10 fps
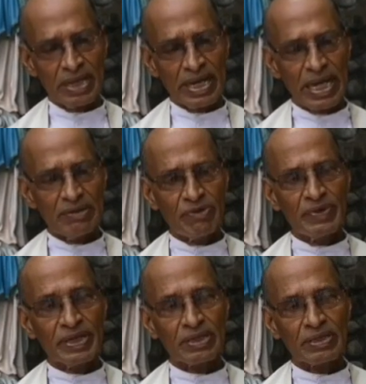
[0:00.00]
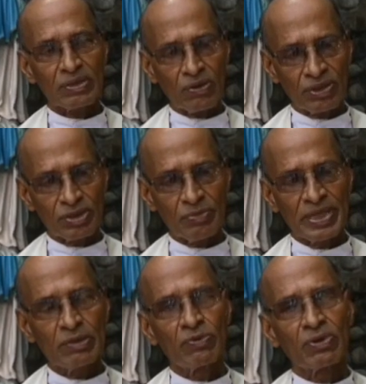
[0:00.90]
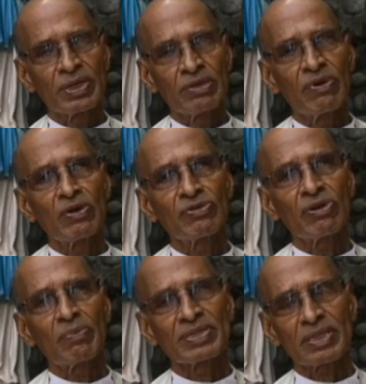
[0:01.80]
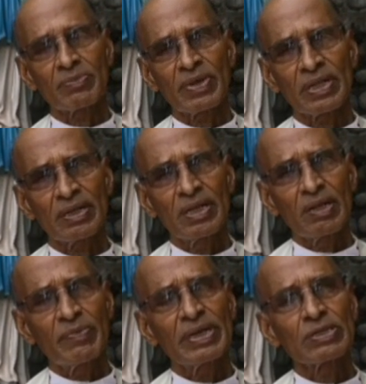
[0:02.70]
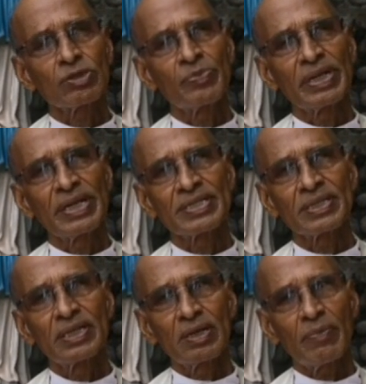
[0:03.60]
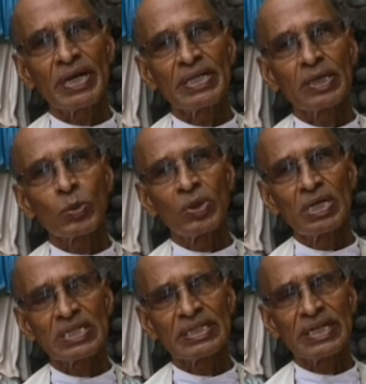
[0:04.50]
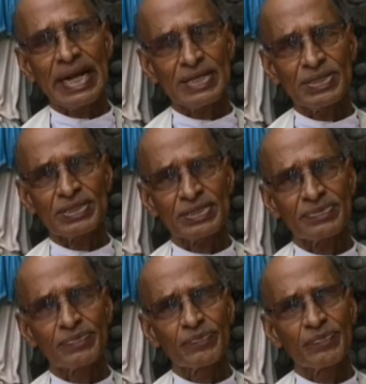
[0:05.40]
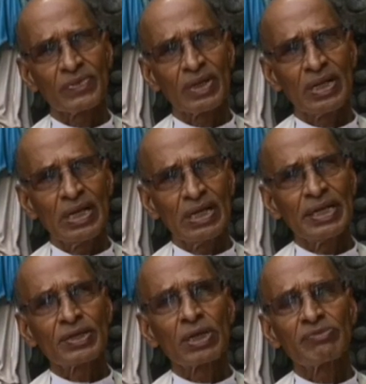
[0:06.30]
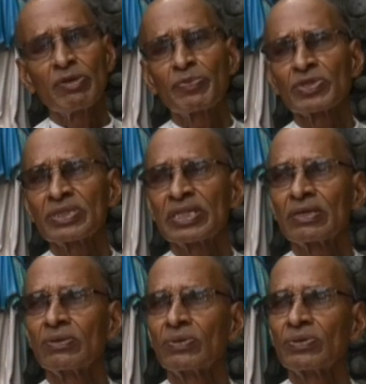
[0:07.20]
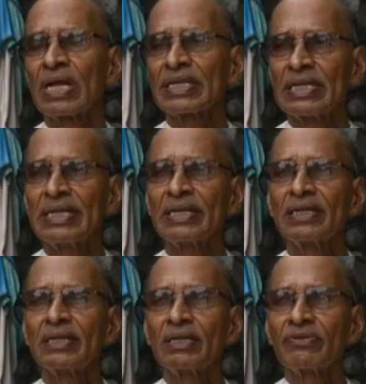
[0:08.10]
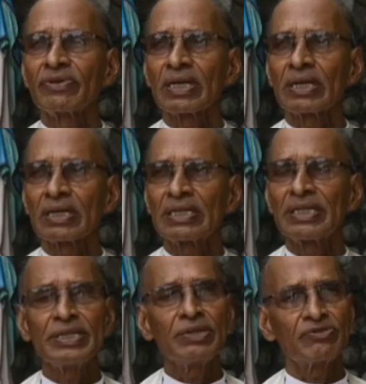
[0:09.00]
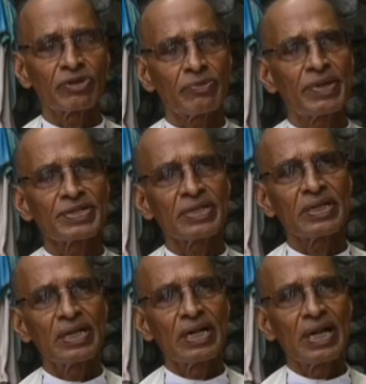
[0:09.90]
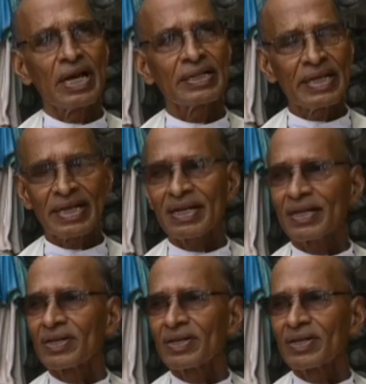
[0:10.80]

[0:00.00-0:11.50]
And we were taught to be devout, devout to our Blessed Mother by our superiors, by their words and their actions. Later on, we proceeded to Darjeeling for our continued formation and there